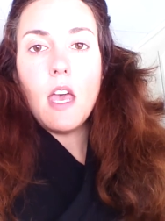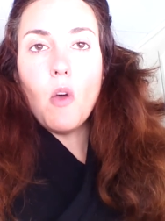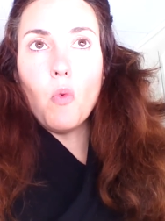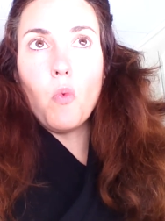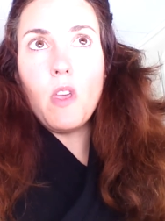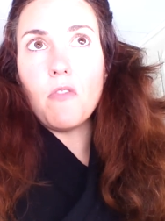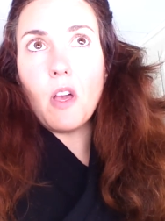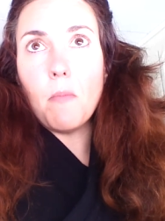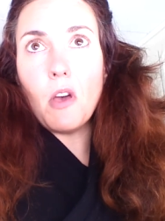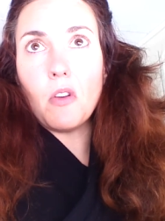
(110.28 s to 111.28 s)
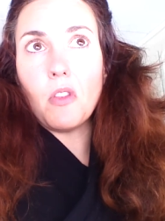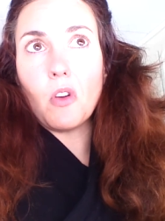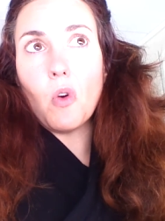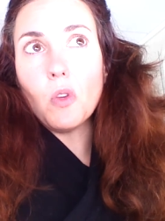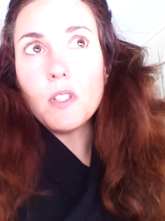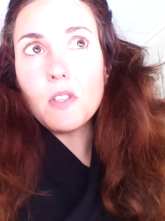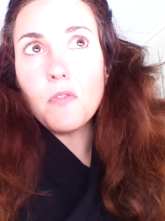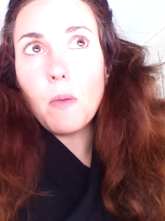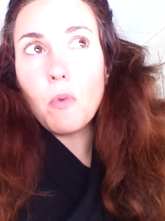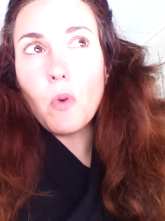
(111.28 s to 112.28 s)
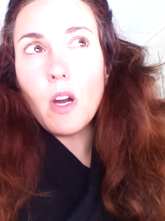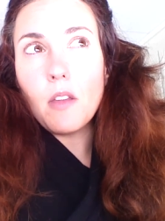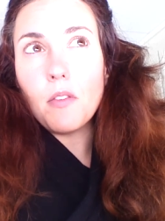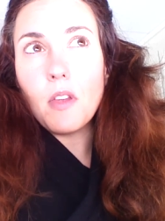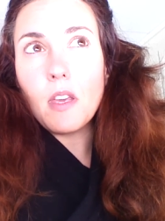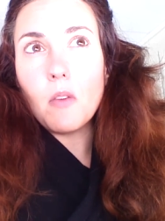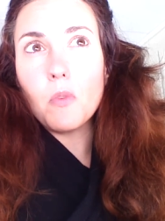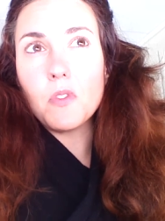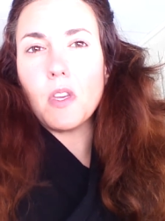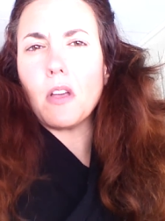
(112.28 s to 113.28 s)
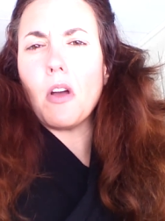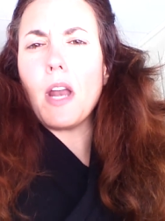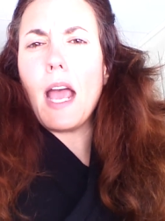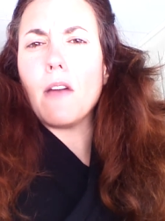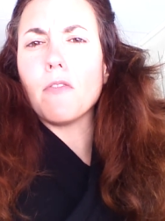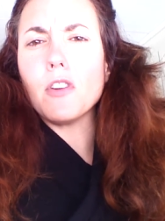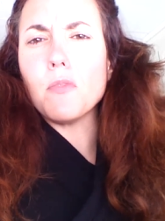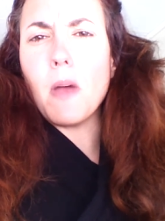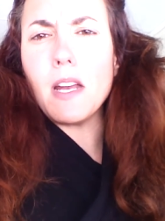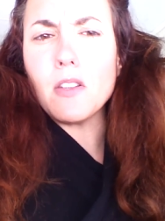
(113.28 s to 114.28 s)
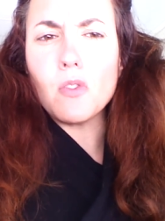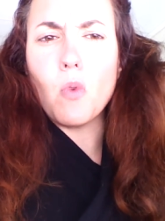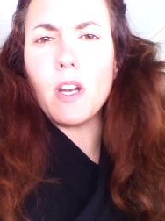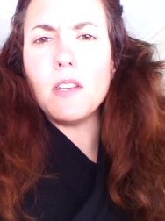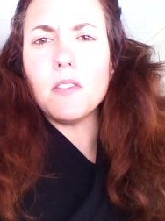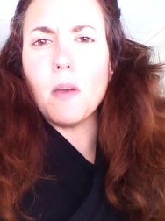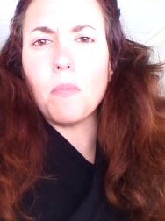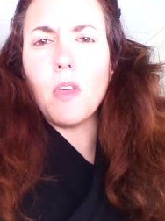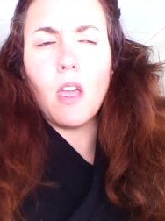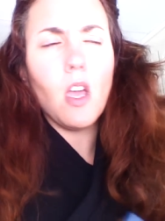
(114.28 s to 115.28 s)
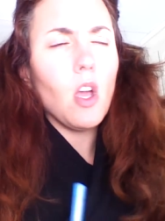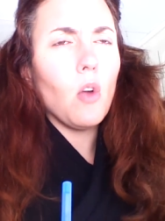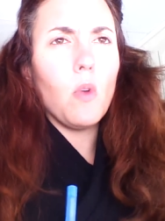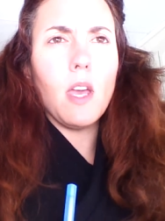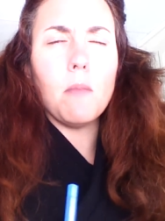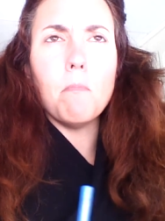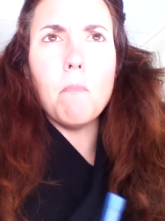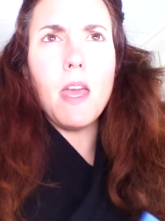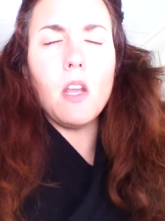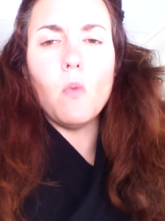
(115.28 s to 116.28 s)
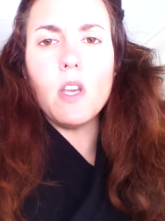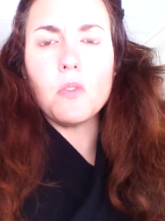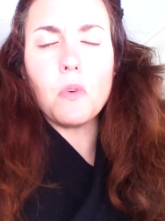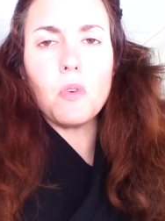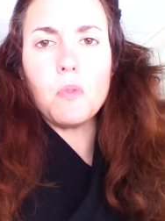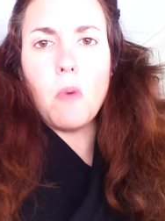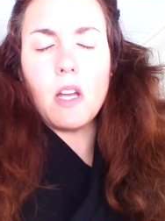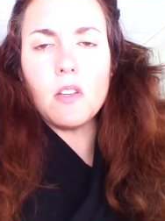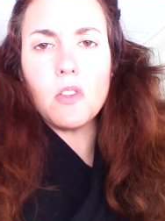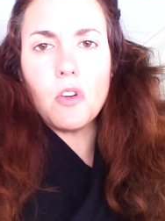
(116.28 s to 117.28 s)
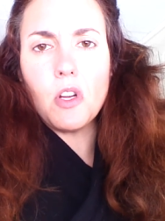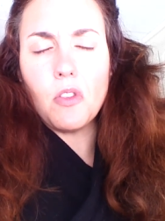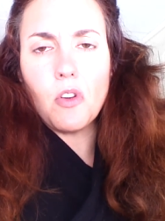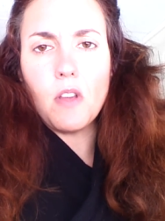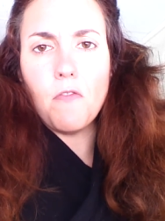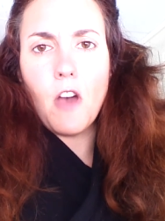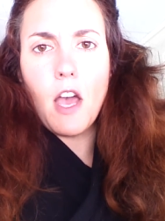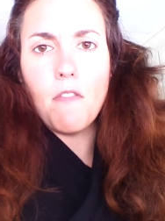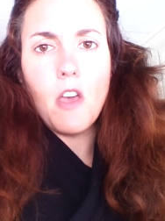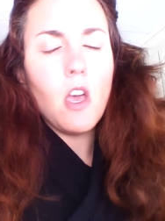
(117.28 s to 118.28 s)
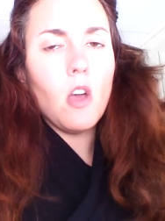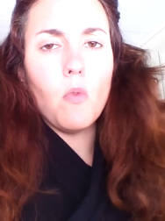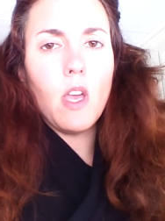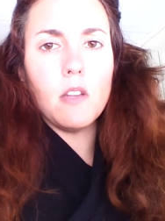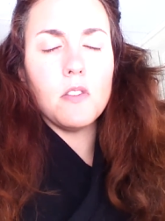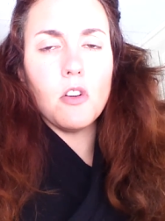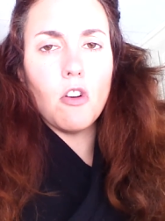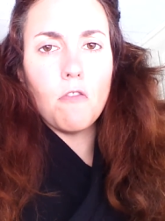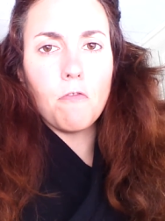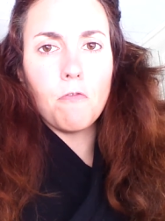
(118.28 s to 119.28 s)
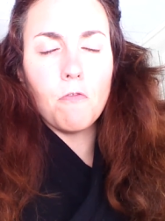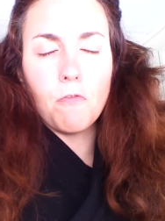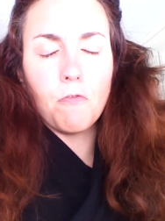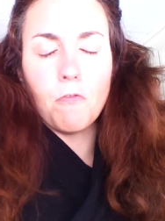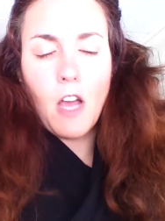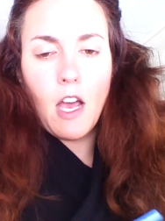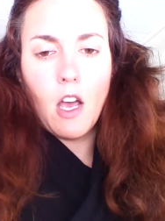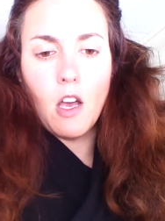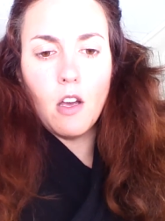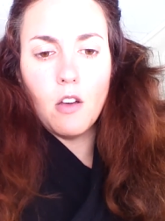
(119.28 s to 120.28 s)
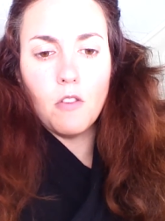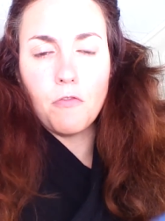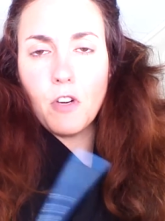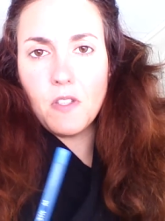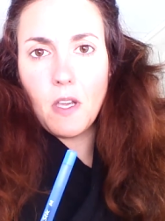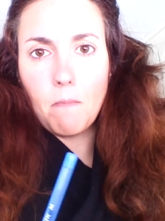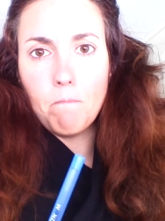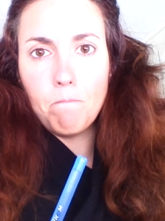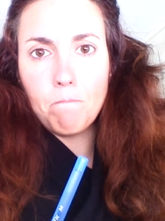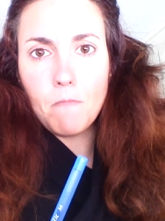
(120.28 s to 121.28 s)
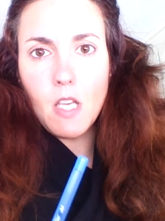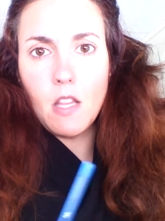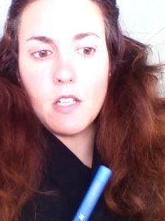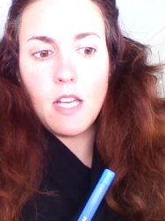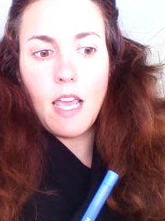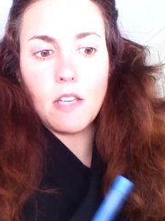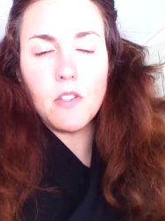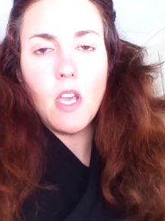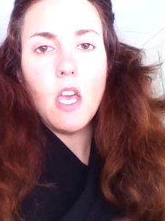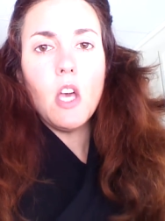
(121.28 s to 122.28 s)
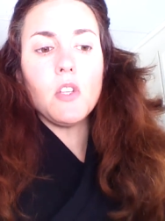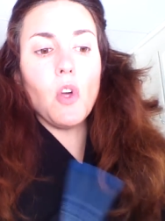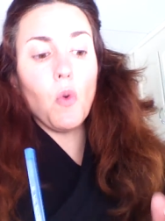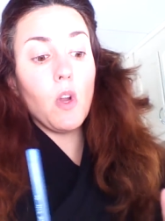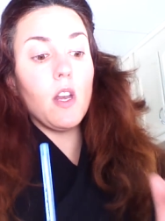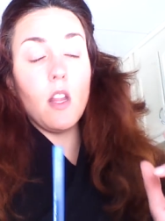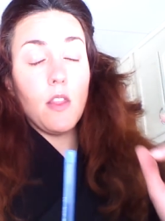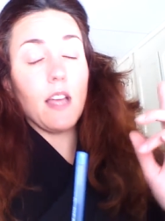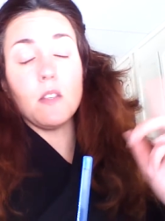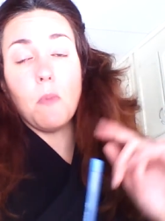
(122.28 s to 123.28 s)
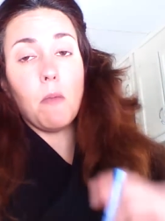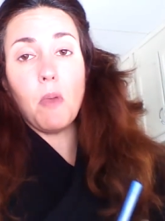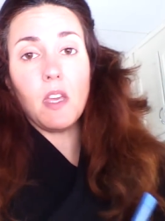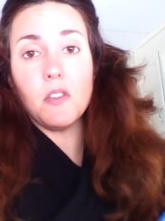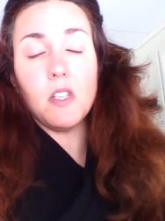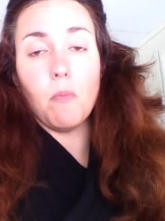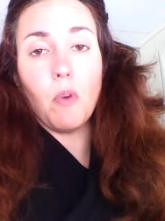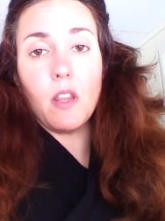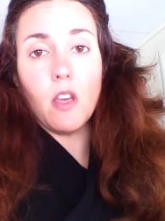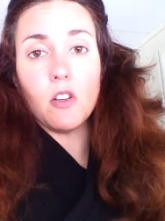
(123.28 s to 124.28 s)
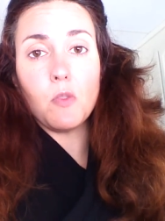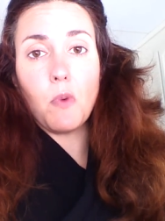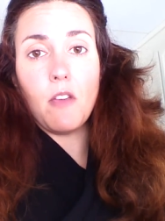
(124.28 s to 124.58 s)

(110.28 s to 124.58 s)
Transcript: We've come out of the coldest February, I think it was like on average minus 20 something. We had many weeks where it was minus 30, 35. We had zero uh, freezing in the tanks. So that's my biggest tip right there, spray